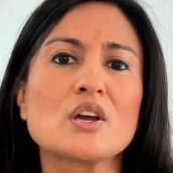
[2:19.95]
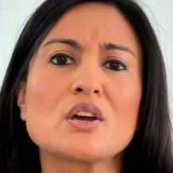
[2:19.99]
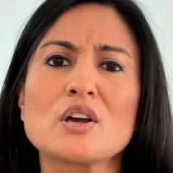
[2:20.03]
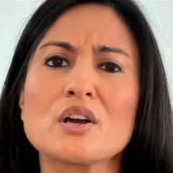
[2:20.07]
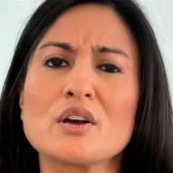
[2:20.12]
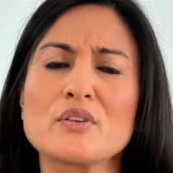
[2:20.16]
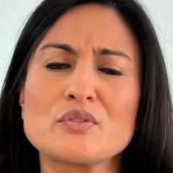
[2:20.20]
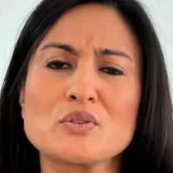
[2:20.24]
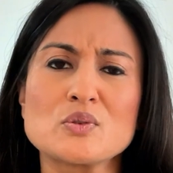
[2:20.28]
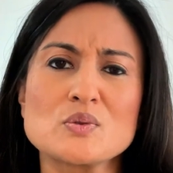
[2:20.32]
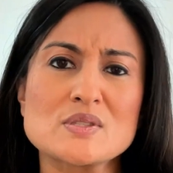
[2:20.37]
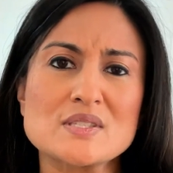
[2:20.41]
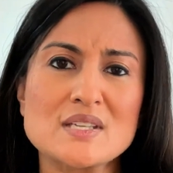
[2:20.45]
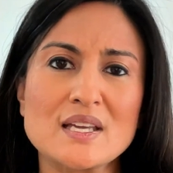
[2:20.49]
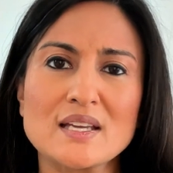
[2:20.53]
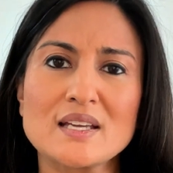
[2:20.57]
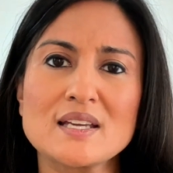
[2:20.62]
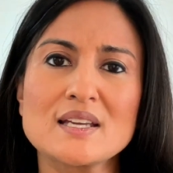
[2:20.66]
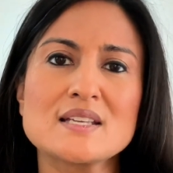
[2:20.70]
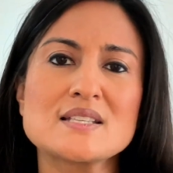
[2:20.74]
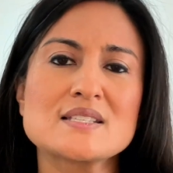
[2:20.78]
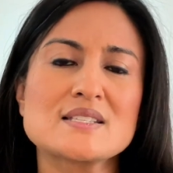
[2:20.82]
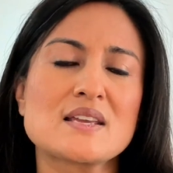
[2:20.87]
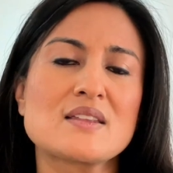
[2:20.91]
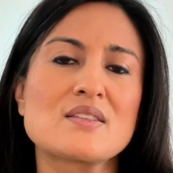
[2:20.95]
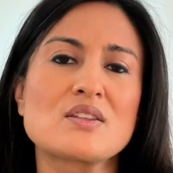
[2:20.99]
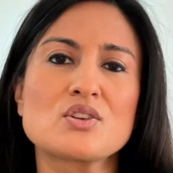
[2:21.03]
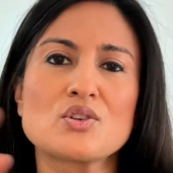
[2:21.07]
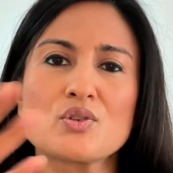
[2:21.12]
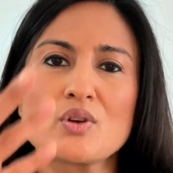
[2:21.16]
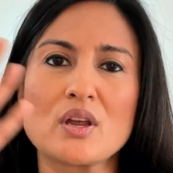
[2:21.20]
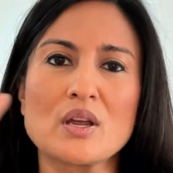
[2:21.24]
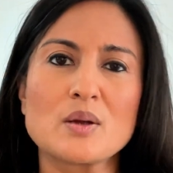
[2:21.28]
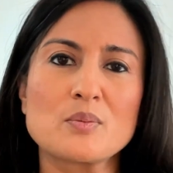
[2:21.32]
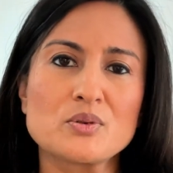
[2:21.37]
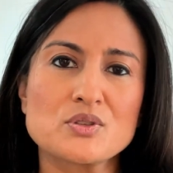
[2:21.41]
a few seconds and then
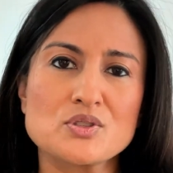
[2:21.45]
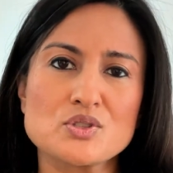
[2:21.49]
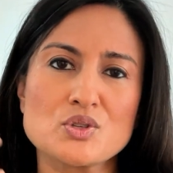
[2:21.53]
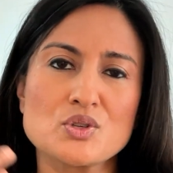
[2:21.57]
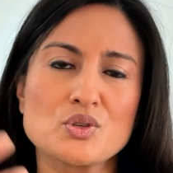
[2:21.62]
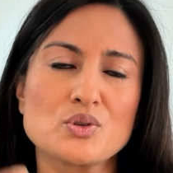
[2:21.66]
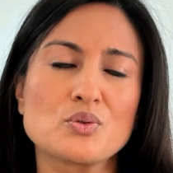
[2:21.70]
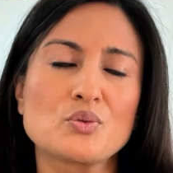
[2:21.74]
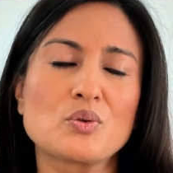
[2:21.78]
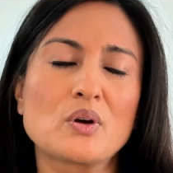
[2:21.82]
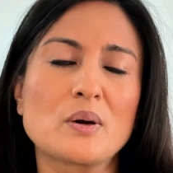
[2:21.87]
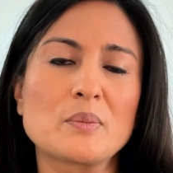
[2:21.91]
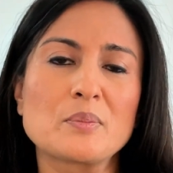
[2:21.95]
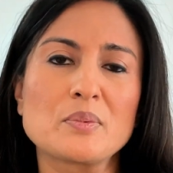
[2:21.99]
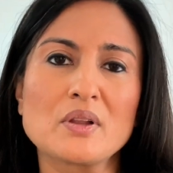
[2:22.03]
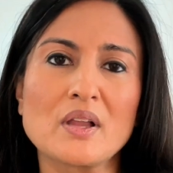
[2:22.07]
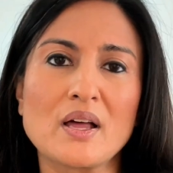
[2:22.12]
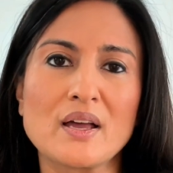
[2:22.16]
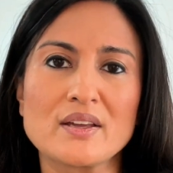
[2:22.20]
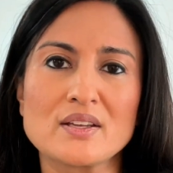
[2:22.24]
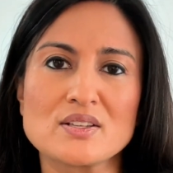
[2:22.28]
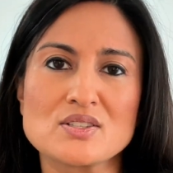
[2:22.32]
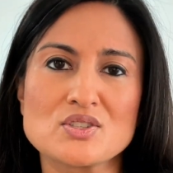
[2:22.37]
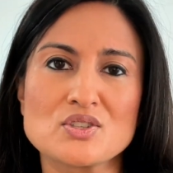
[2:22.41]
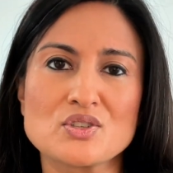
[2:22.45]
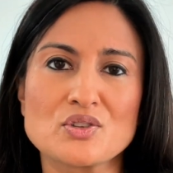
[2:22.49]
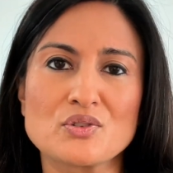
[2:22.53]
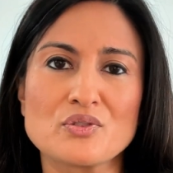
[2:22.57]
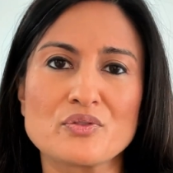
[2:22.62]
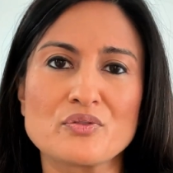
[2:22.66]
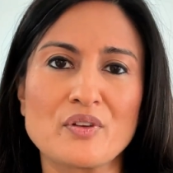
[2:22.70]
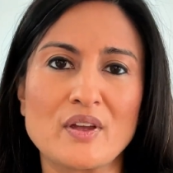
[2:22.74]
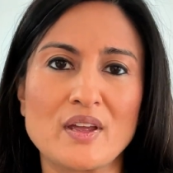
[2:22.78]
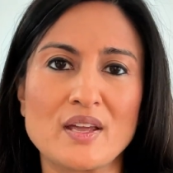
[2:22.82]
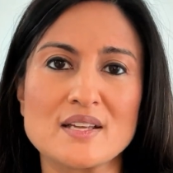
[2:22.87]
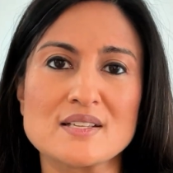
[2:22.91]
you're able to apply it to your
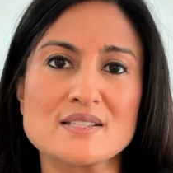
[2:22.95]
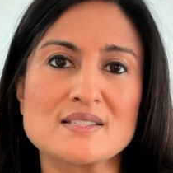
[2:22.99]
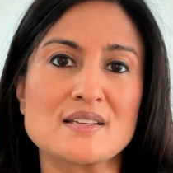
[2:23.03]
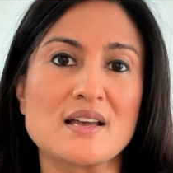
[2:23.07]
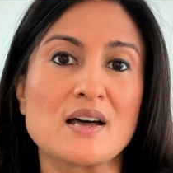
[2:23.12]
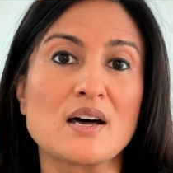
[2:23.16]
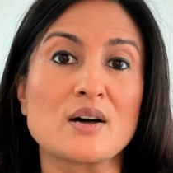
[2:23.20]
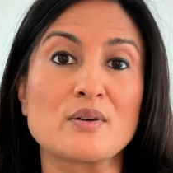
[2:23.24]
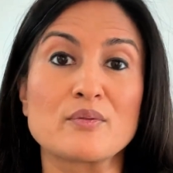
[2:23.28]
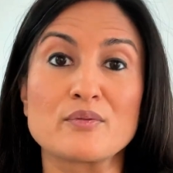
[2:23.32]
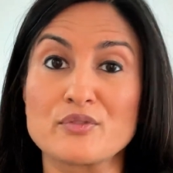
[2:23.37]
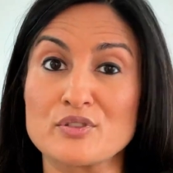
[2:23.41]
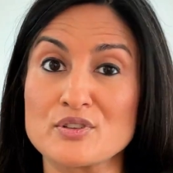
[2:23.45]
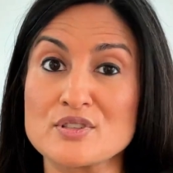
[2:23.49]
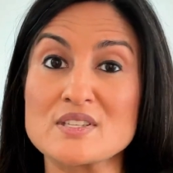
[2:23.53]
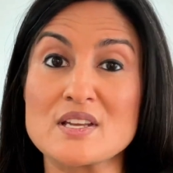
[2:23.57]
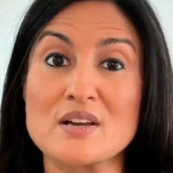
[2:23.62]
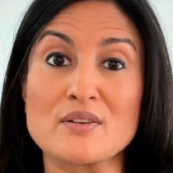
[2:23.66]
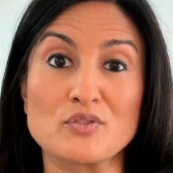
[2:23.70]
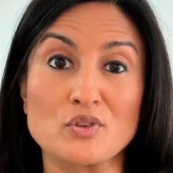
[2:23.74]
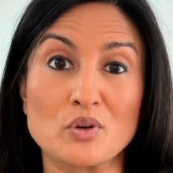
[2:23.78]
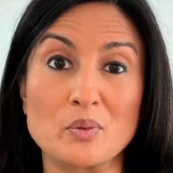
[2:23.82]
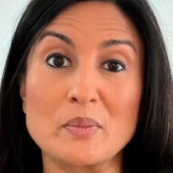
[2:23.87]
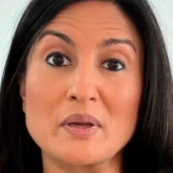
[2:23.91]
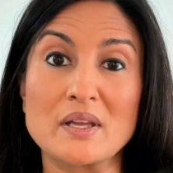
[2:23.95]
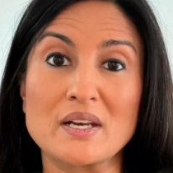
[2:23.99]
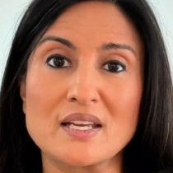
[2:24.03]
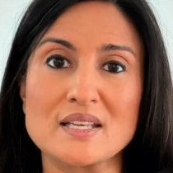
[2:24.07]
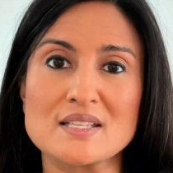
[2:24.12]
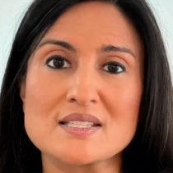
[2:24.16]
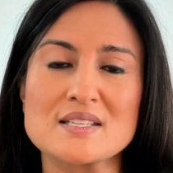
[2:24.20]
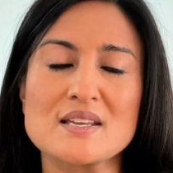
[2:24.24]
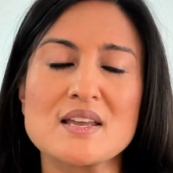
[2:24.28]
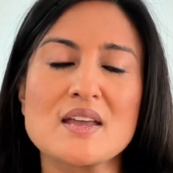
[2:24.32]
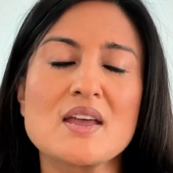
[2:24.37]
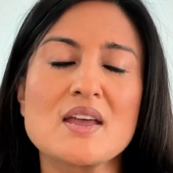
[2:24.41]
face um, for several
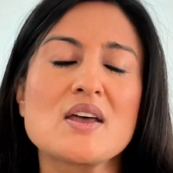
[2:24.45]
minutes.